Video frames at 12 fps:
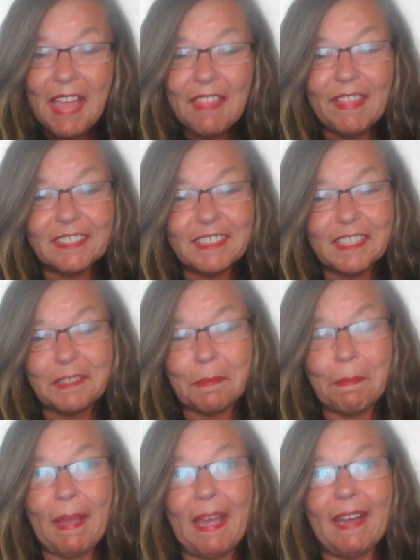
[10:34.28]
that's such a
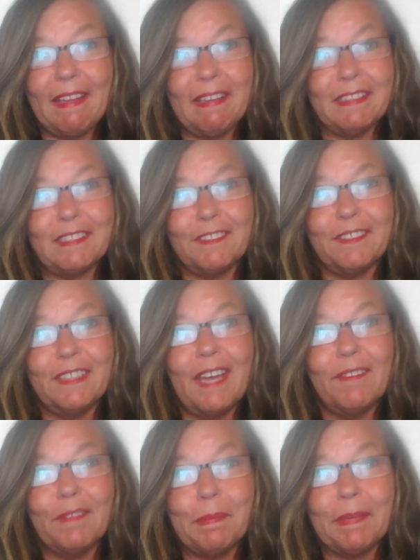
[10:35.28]
pat answer, and
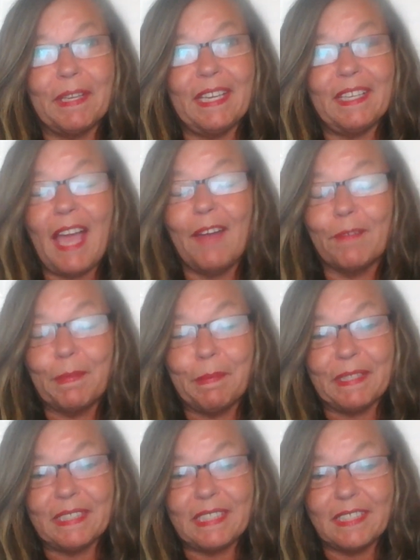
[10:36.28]

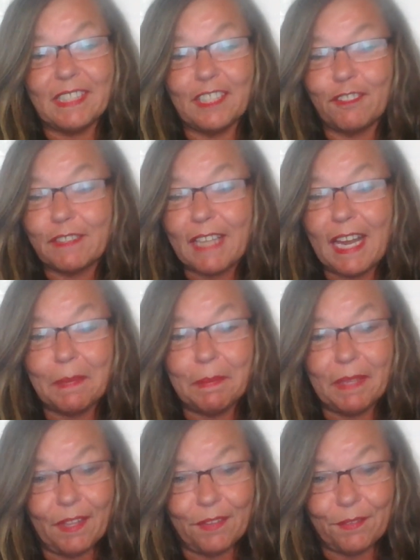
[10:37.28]
everybody says that there's got to
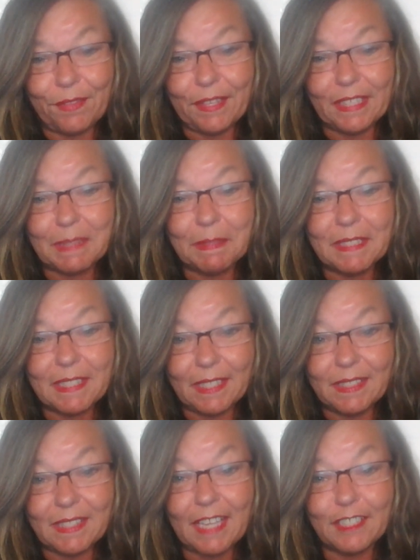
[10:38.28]
be other things
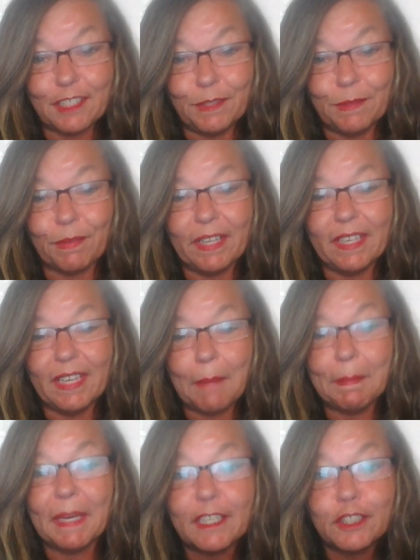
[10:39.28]
besides that too, right?
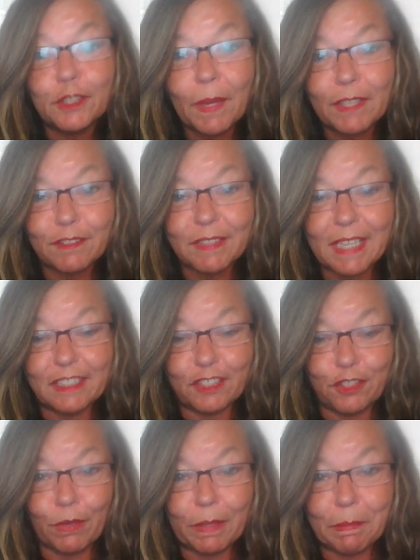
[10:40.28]
I mean, I do exercise.
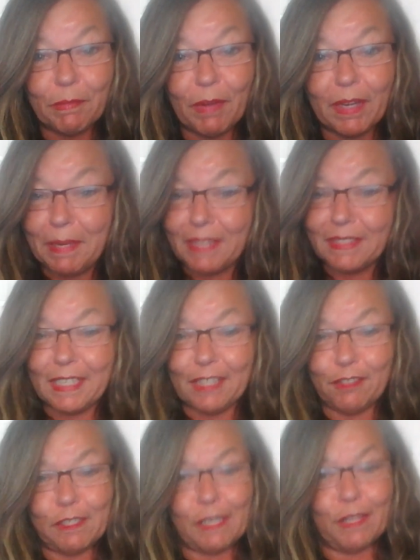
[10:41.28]
Don't get me wrong. I'm not
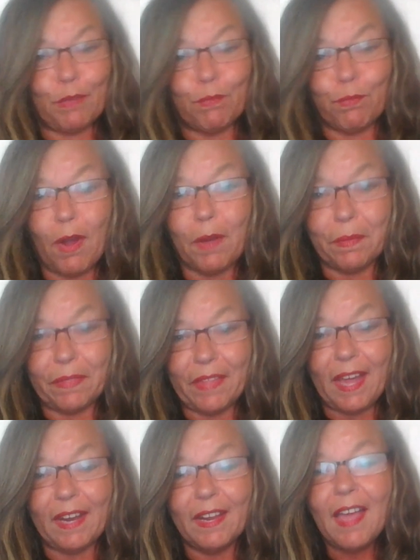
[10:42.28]
saying there's anything wrong with
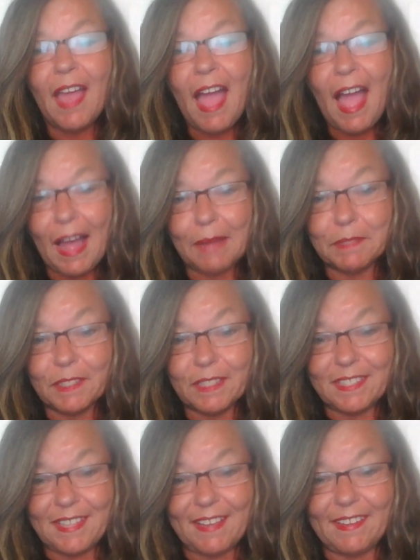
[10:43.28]
that. I'm
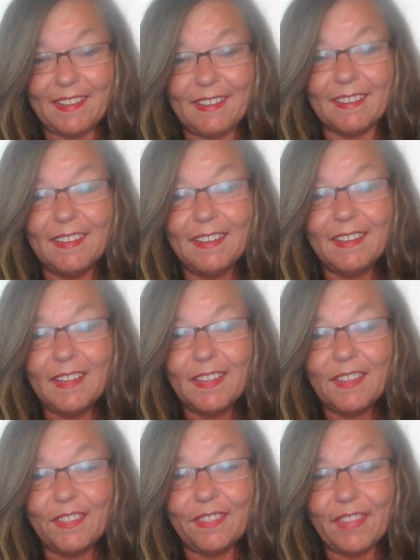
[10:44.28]
just saying
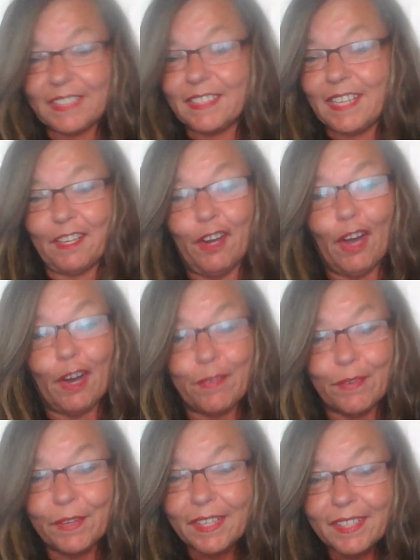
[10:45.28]
that's not
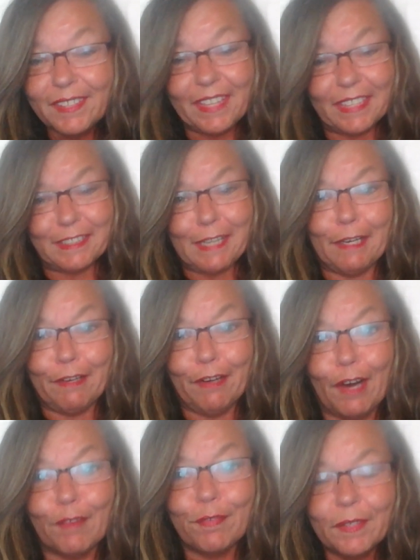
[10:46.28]
enough. That's not
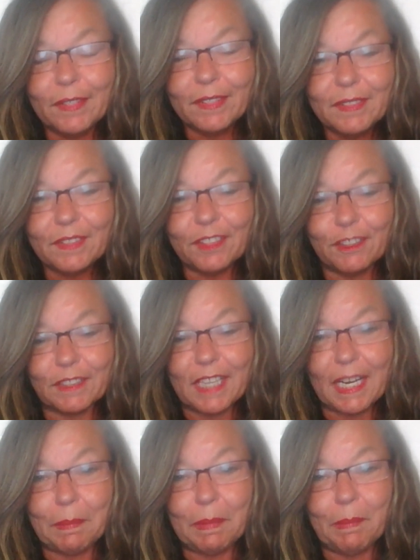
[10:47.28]
enough. There's
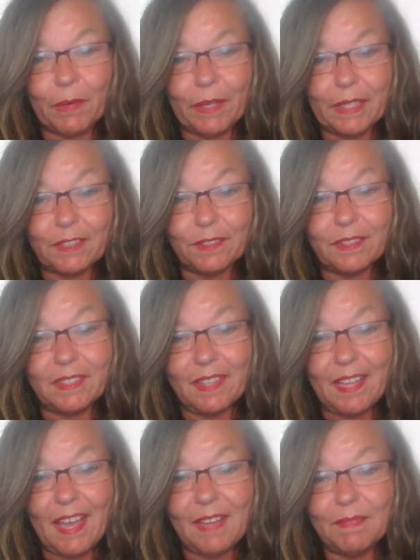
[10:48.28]
got to be more answers
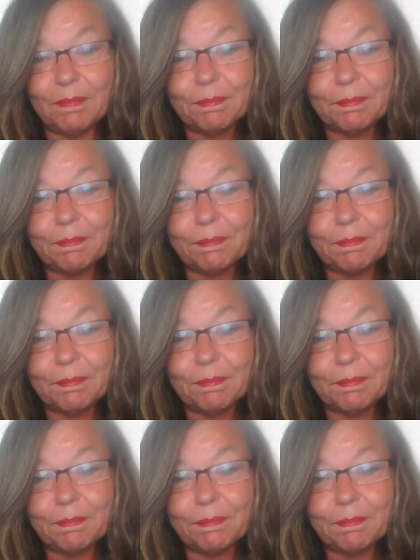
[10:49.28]
than that.